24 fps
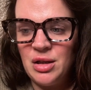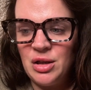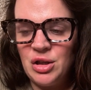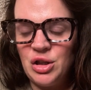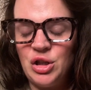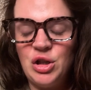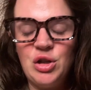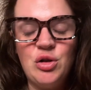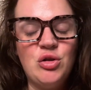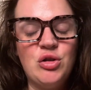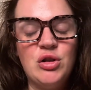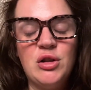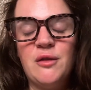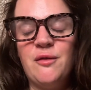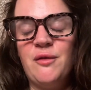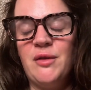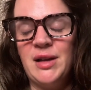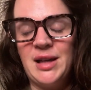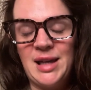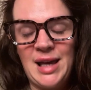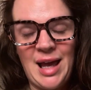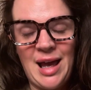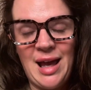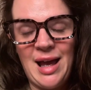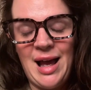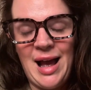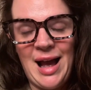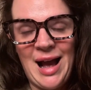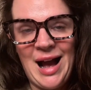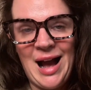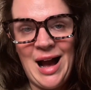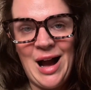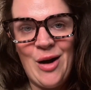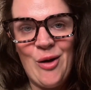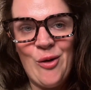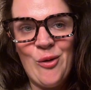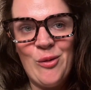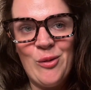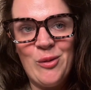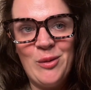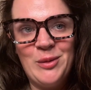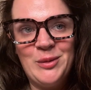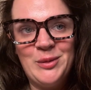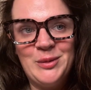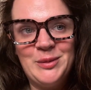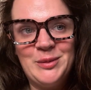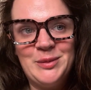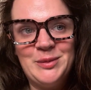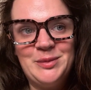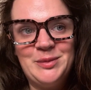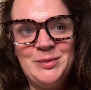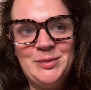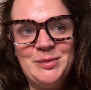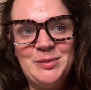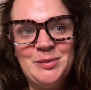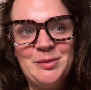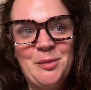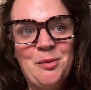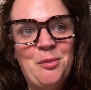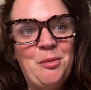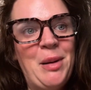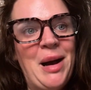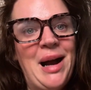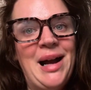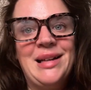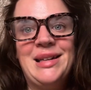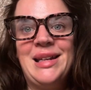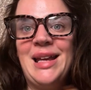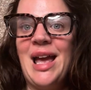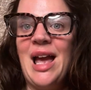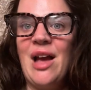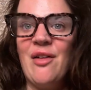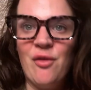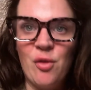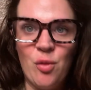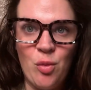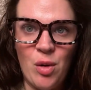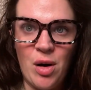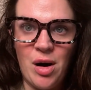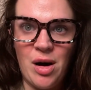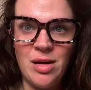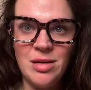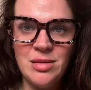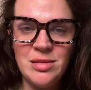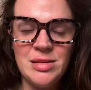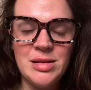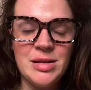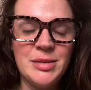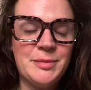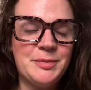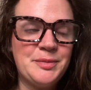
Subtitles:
You just forget how bad it ever was.